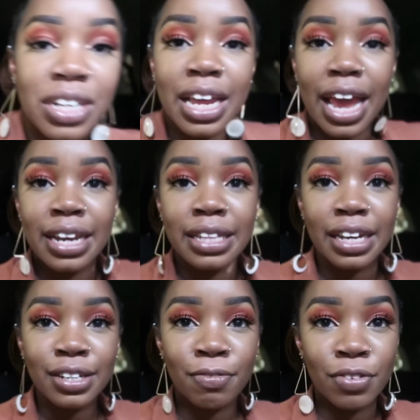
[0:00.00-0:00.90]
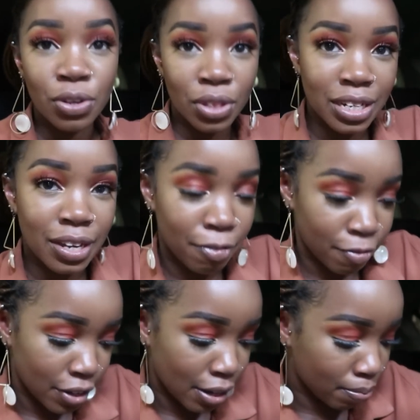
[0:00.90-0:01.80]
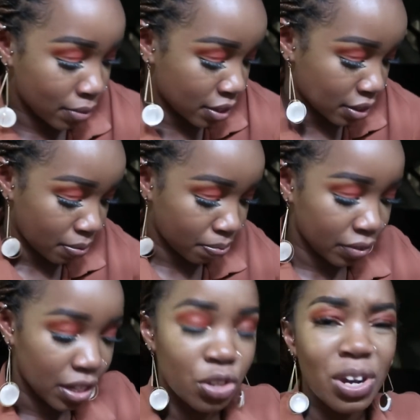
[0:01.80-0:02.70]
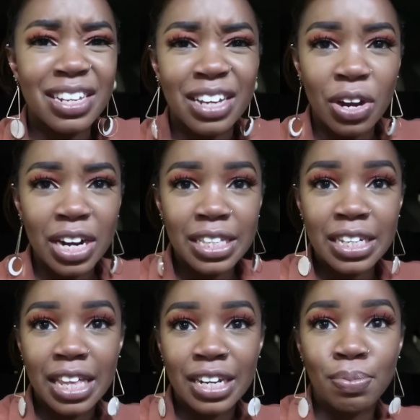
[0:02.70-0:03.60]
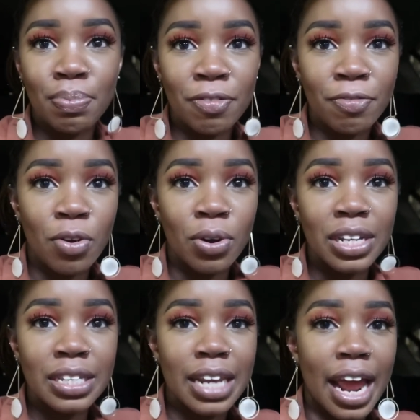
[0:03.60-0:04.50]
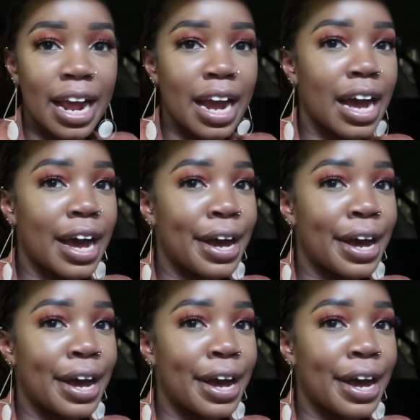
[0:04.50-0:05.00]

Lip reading: so that I edit that video that I filmed. You guys are gonna see that before. It's like